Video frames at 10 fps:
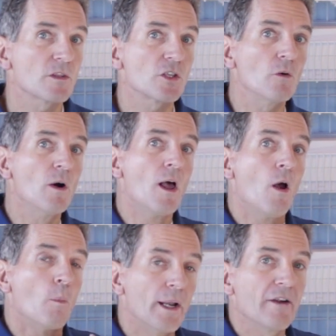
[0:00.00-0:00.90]
So
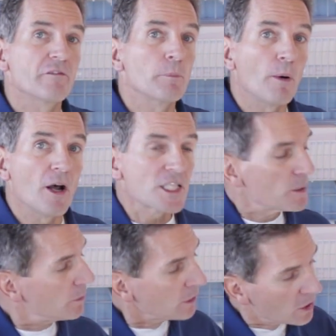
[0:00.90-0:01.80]
whenever
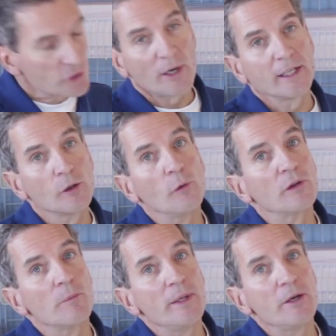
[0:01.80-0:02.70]
possible, try to go
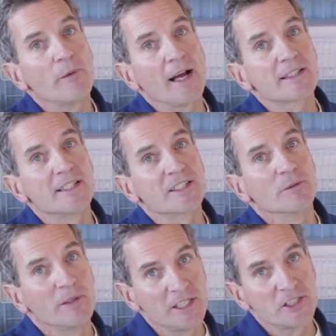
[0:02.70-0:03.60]
with a mini rack
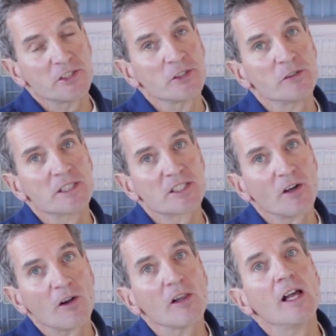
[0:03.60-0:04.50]
system, easier to
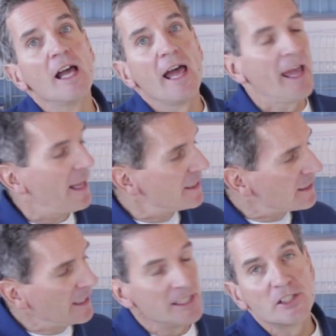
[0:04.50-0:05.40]
install and
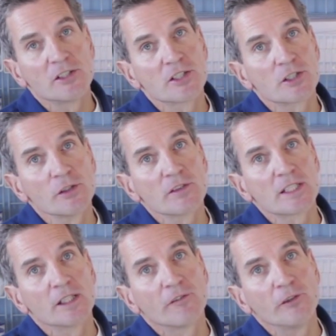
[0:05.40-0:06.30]
uh, easier to
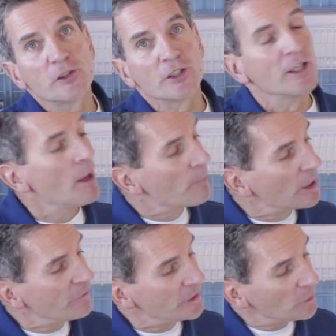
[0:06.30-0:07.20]
service in the future.
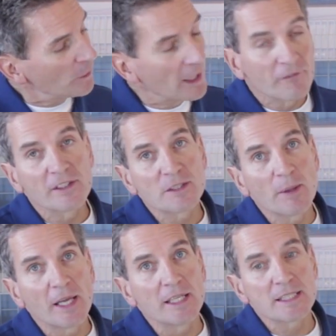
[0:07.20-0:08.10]
But if you don't have the
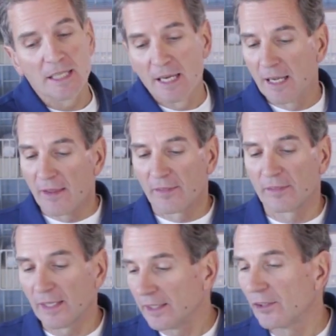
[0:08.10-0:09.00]
space,
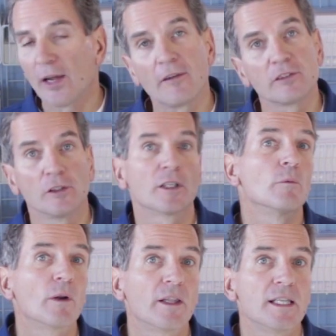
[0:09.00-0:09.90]
then you have to look
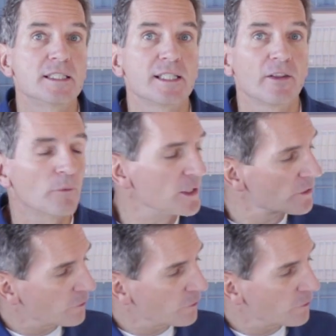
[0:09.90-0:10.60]
at one of these other ones.